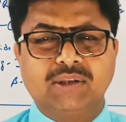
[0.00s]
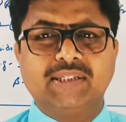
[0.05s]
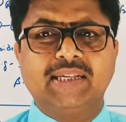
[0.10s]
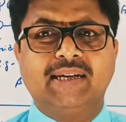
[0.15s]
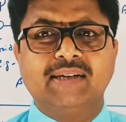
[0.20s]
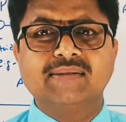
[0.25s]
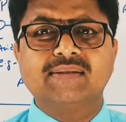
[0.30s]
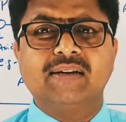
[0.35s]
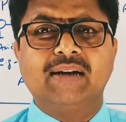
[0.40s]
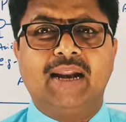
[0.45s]
the
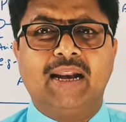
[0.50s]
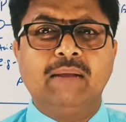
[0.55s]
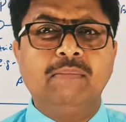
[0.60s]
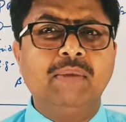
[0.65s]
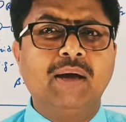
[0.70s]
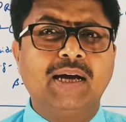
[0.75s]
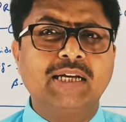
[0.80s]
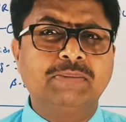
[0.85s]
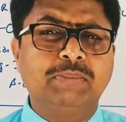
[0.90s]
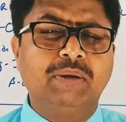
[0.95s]
sickle cell
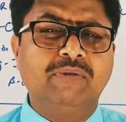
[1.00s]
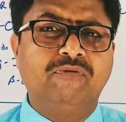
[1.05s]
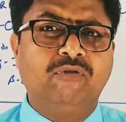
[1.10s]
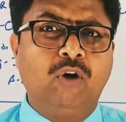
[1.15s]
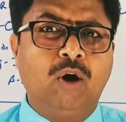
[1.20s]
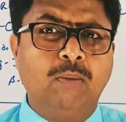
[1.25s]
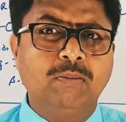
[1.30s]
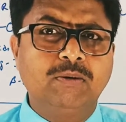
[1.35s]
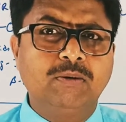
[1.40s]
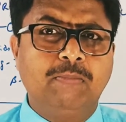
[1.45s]
anemia has been
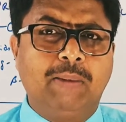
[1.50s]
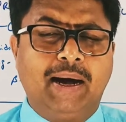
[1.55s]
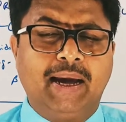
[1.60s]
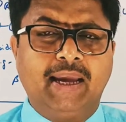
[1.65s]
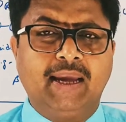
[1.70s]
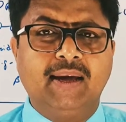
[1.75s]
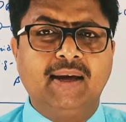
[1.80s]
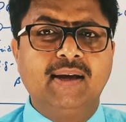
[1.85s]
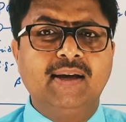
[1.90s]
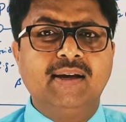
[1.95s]
formed
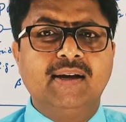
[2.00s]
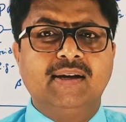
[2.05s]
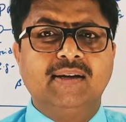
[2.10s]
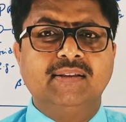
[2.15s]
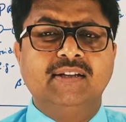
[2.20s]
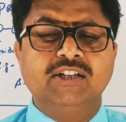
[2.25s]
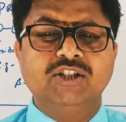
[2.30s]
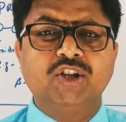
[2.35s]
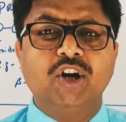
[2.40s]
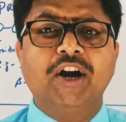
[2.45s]
by
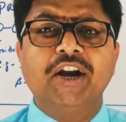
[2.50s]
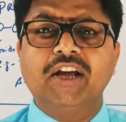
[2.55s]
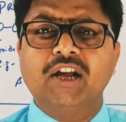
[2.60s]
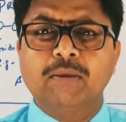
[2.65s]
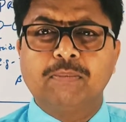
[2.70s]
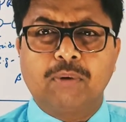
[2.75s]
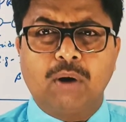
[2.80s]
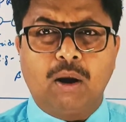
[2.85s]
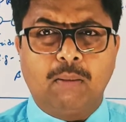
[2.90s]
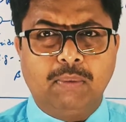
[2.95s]
the
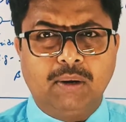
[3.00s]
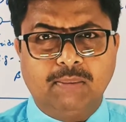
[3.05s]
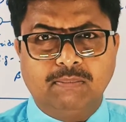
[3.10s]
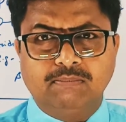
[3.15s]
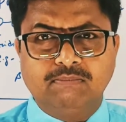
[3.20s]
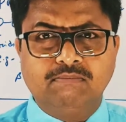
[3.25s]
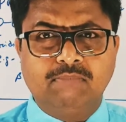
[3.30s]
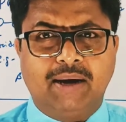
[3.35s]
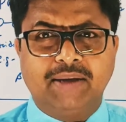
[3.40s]
genetical problem,